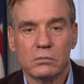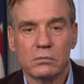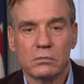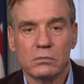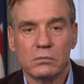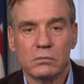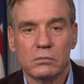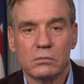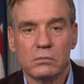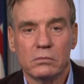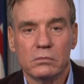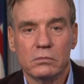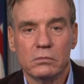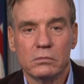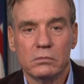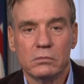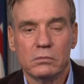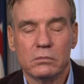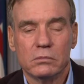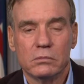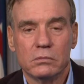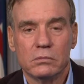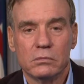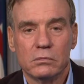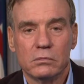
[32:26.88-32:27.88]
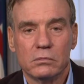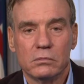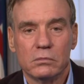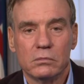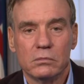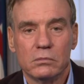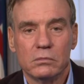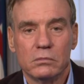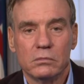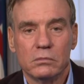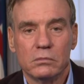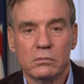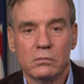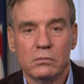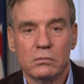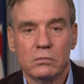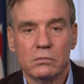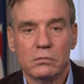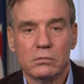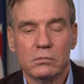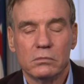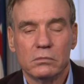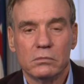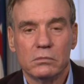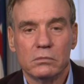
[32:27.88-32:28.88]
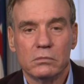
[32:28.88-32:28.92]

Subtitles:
(silence)